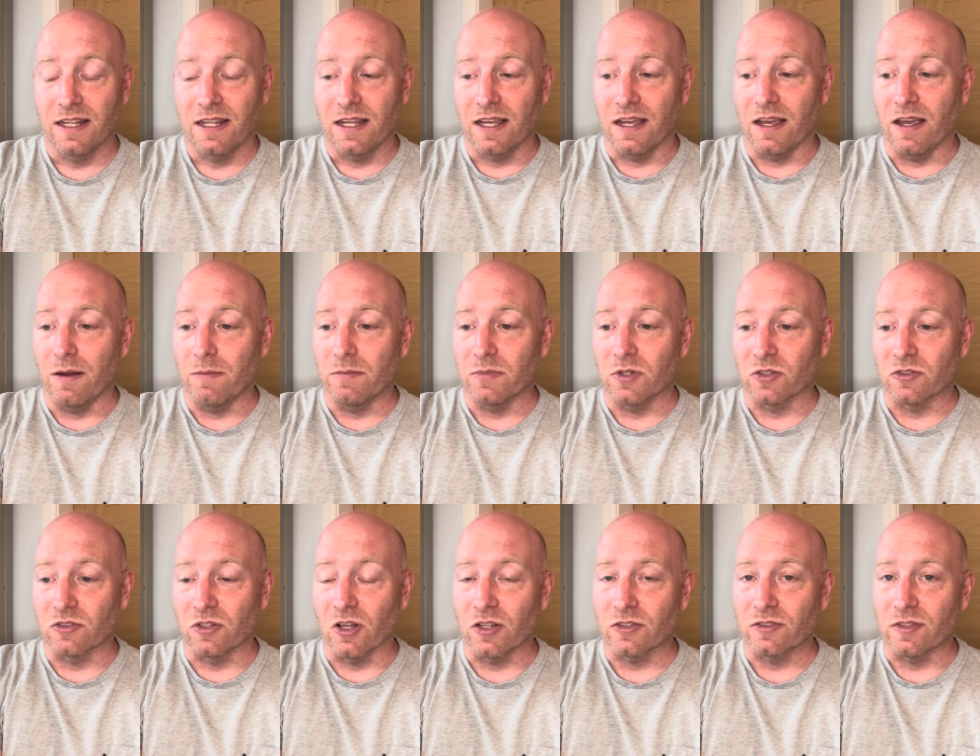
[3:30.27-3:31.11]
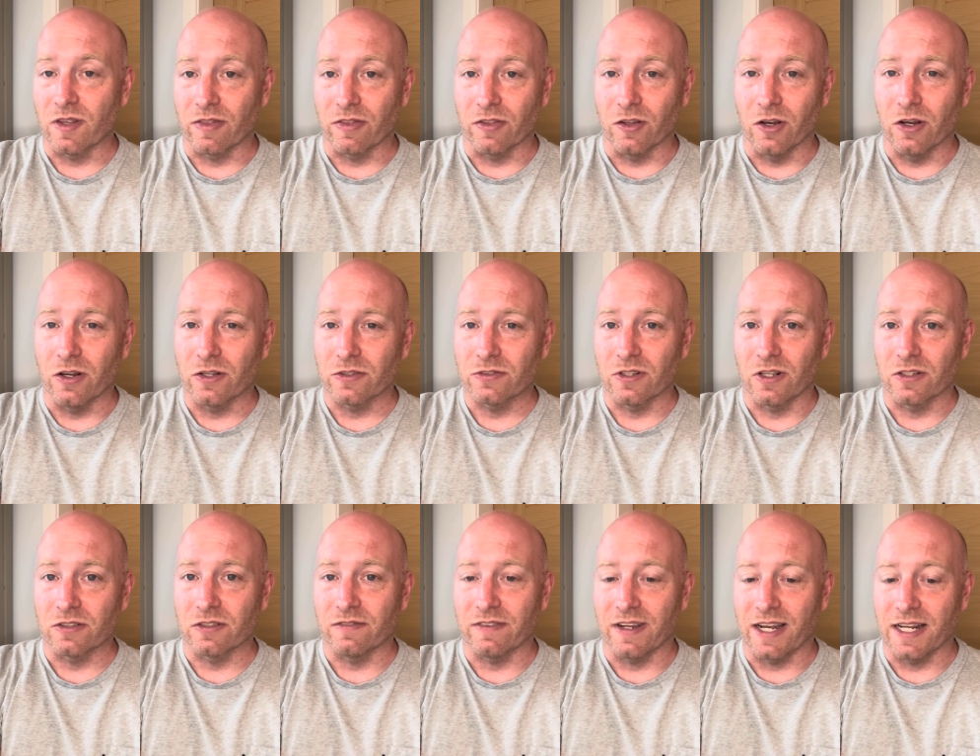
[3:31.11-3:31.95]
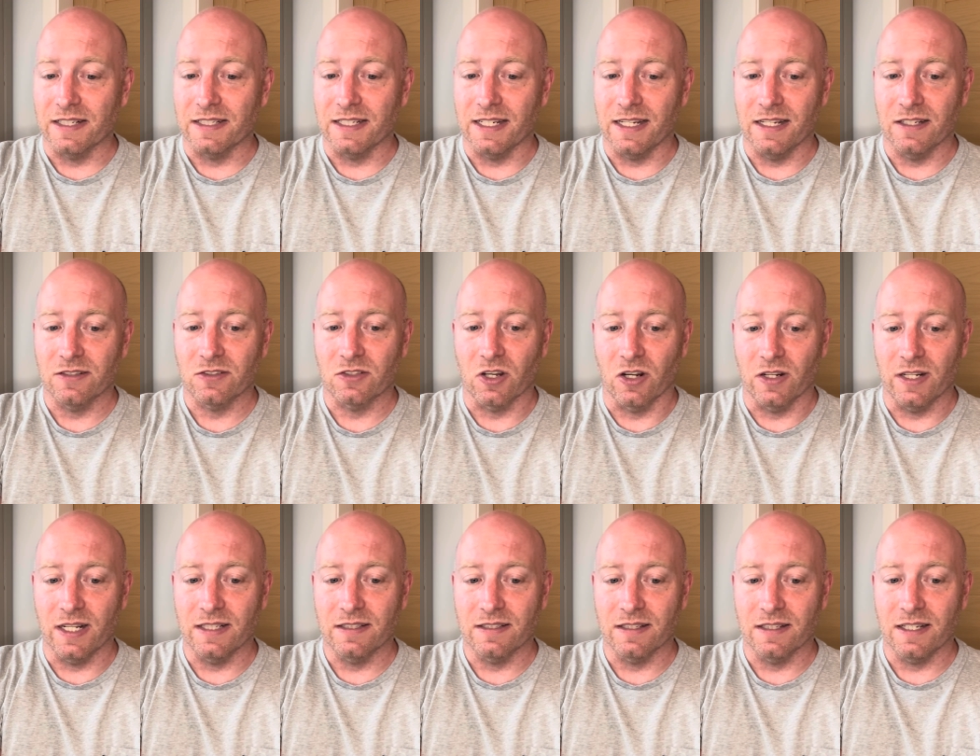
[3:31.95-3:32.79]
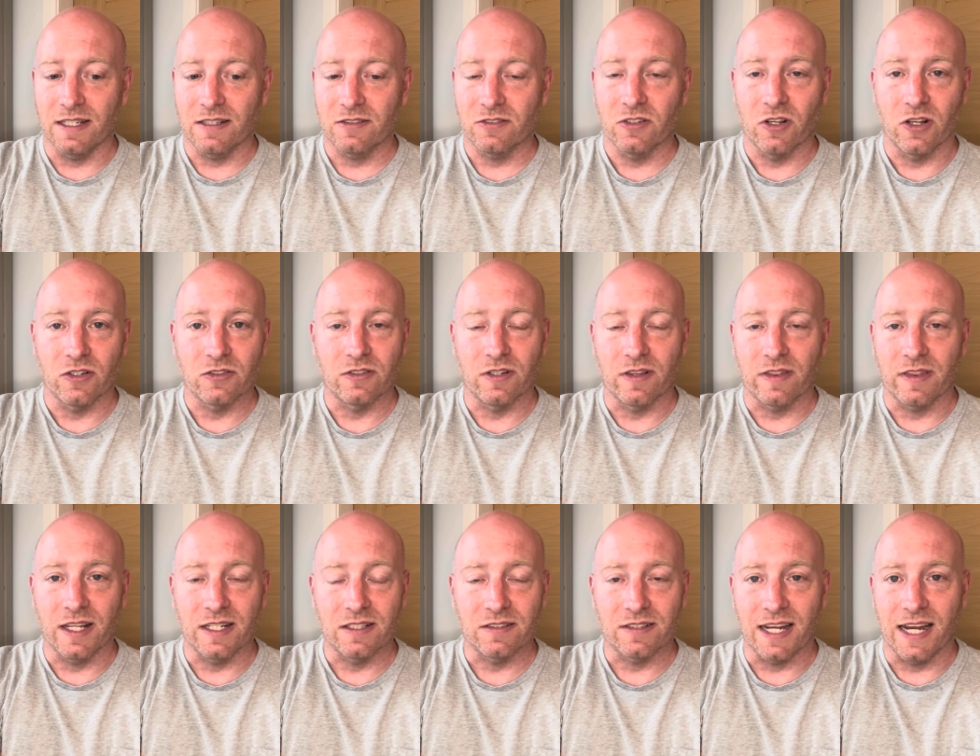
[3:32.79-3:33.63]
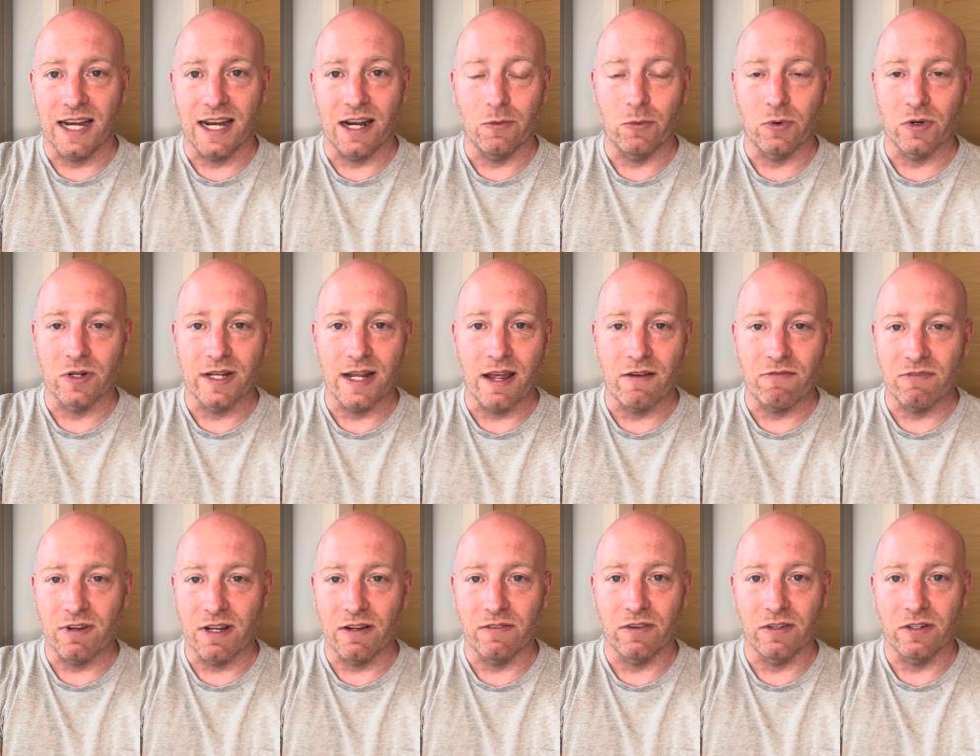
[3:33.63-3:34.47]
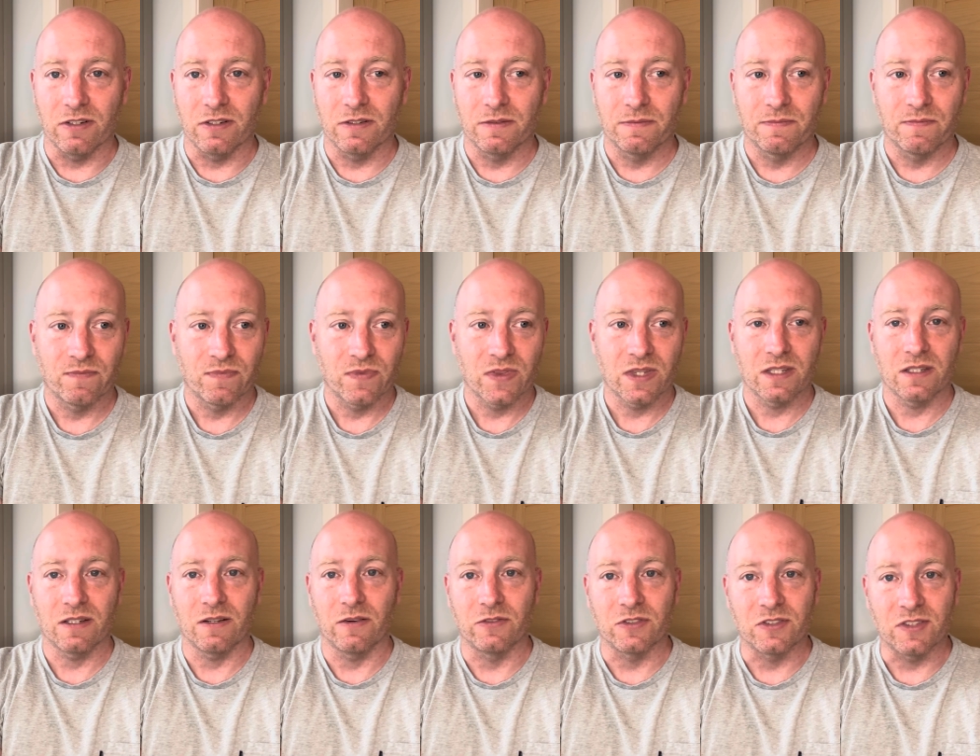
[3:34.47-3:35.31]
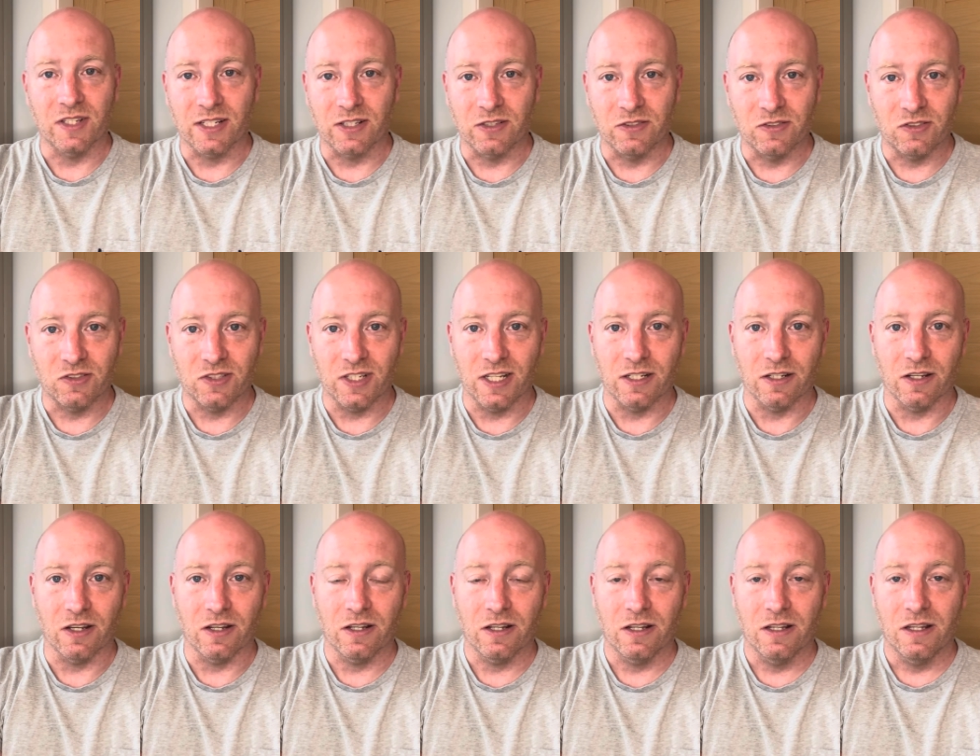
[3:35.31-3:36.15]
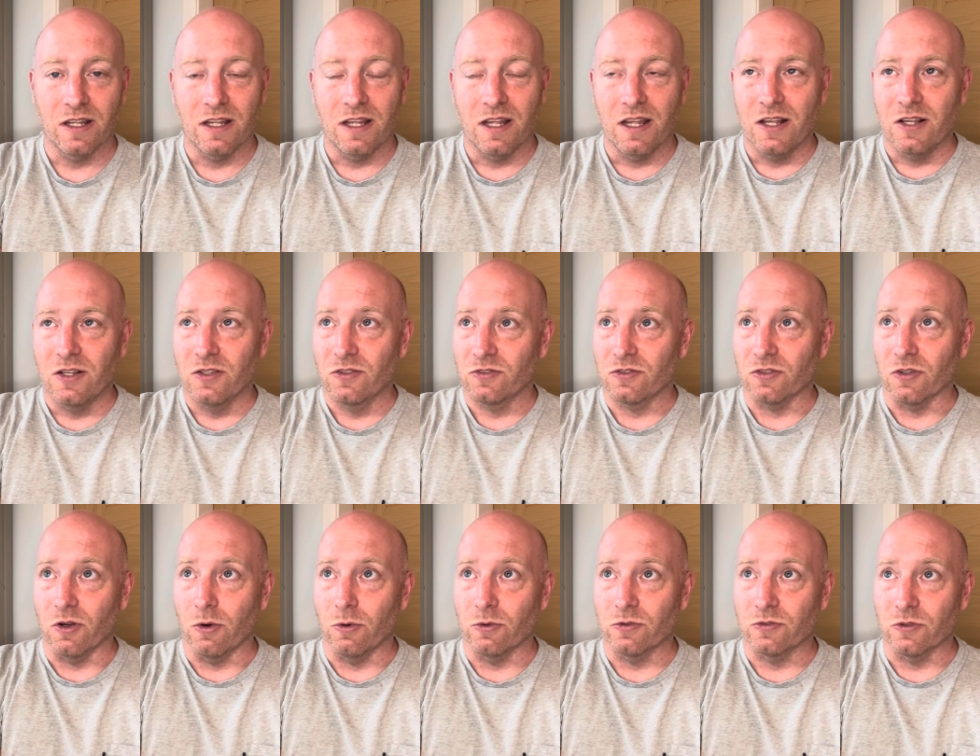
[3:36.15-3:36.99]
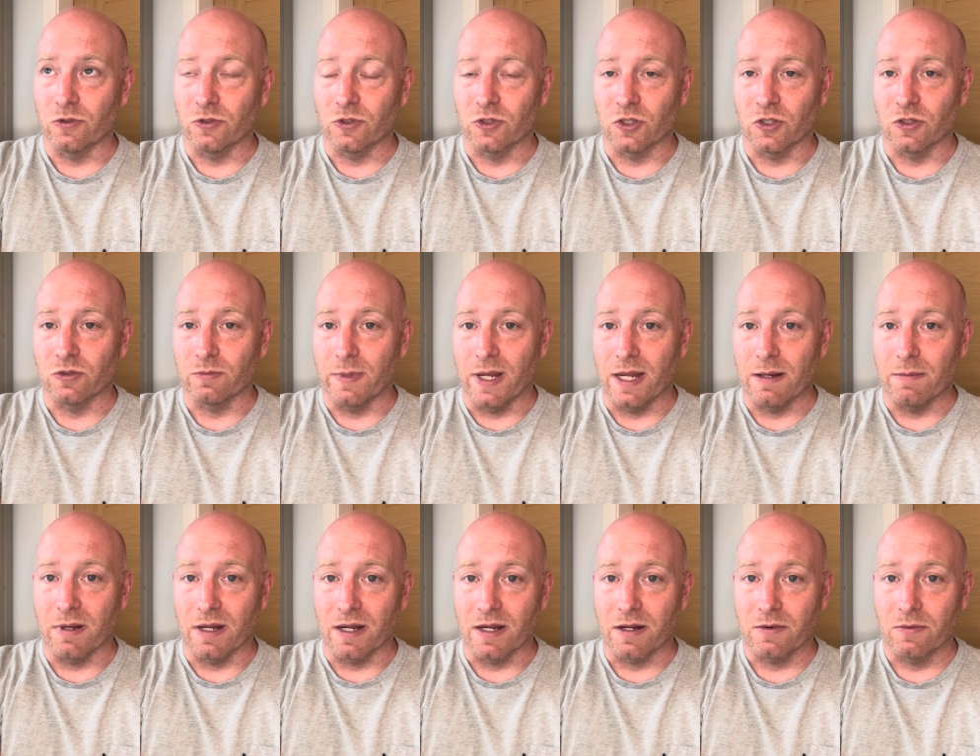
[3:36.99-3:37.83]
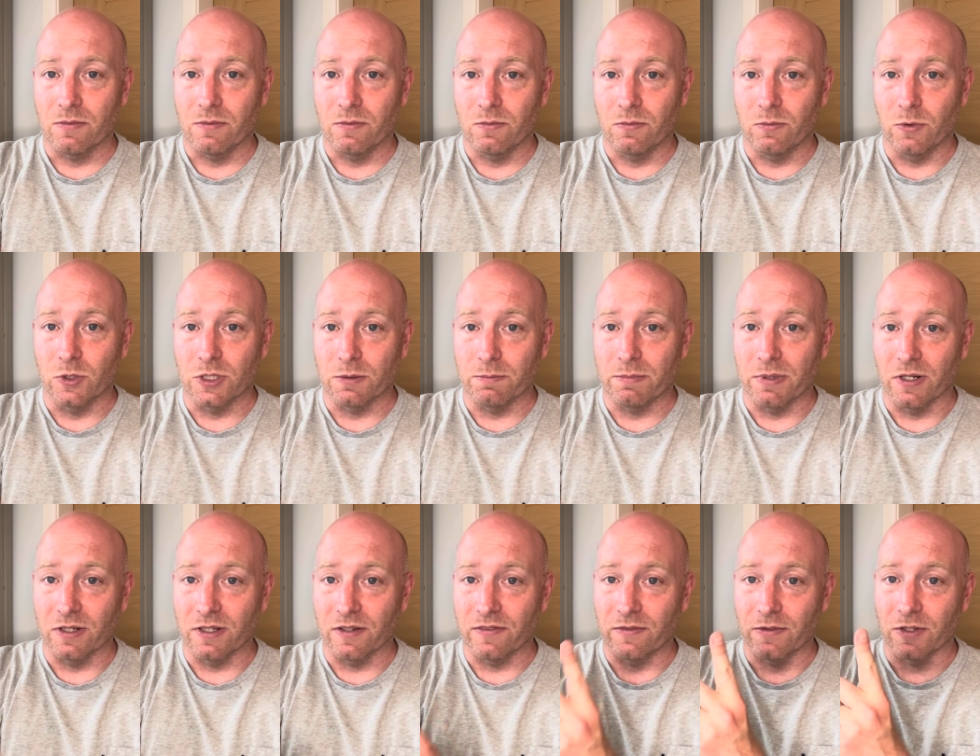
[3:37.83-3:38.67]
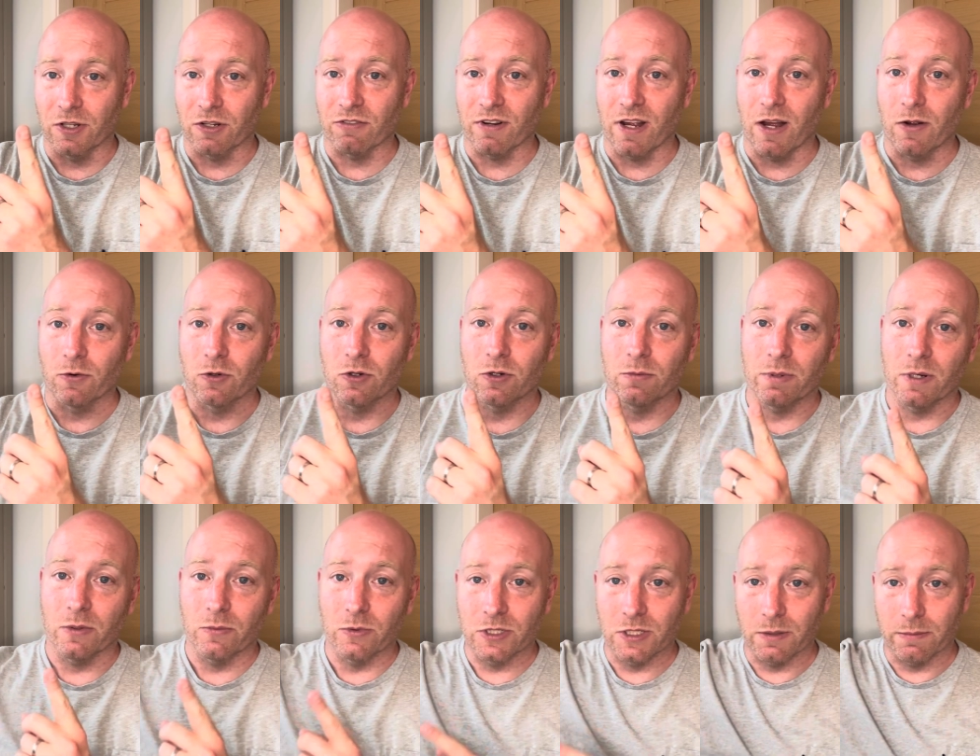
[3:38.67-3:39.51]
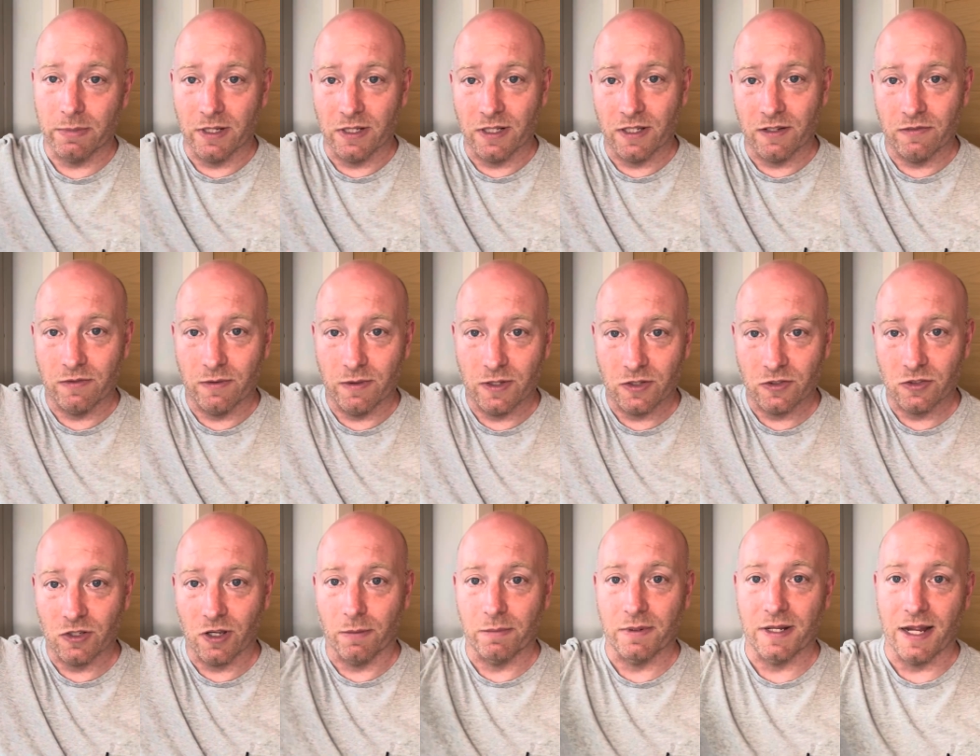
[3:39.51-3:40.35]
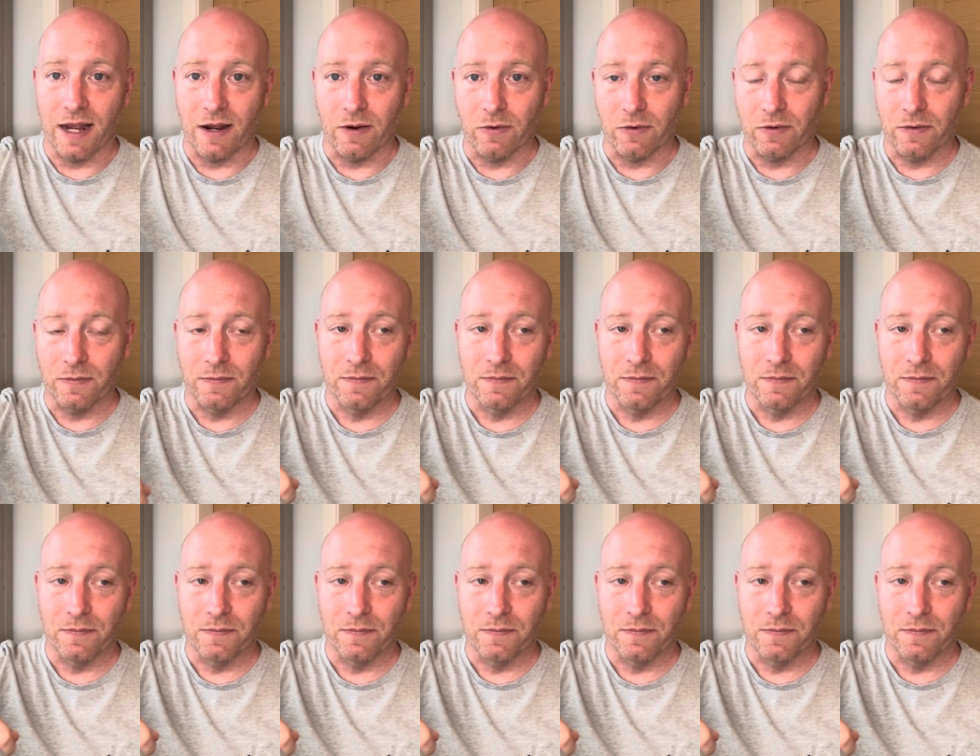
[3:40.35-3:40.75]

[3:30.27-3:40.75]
There's lots of thoughts, lots of ideas gone into this, lots of things that I would never even obviously consider. So such as maybe, would you build it from the ground up or would you build it from the top down?